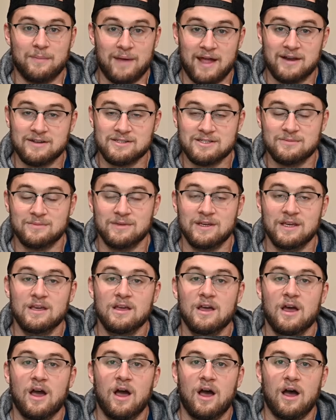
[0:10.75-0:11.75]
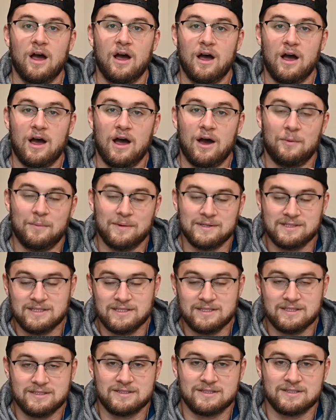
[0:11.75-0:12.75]
matters to me, which
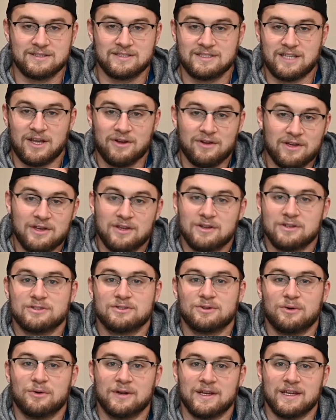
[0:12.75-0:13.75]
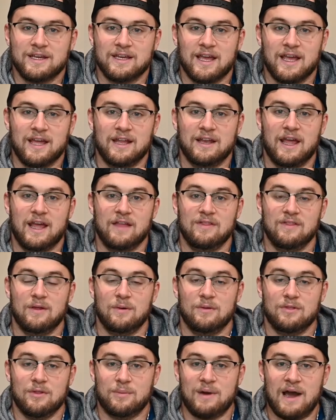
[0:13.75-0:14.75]
is sharing your story and
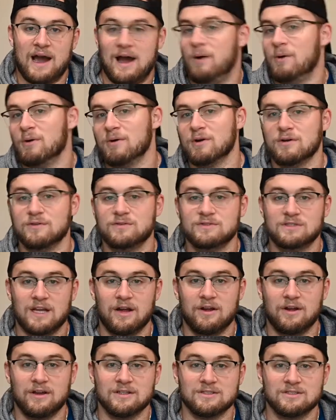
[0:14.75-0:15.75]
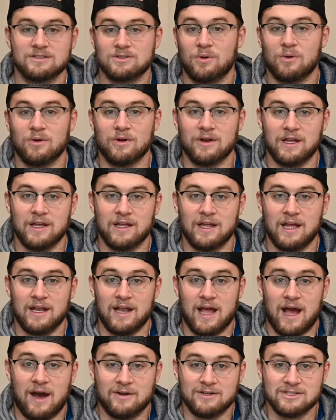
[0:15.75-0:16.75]
the power of sharing a story
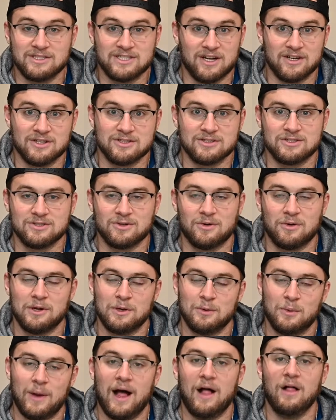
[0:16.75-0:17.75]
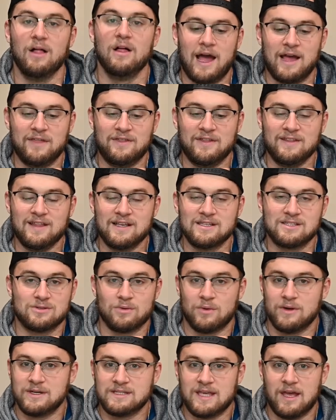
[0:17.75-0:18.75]
and how to share a story well. I think that
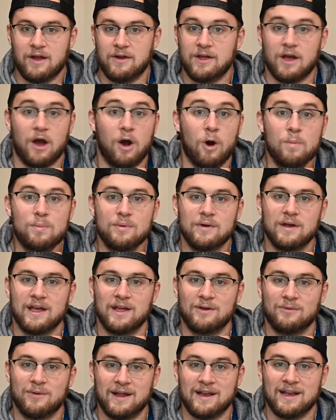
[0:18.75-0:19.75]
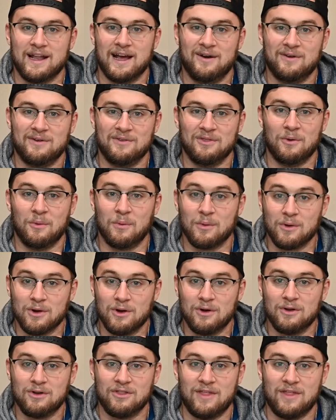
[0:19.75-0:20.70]
stories carry hope, and right now in the world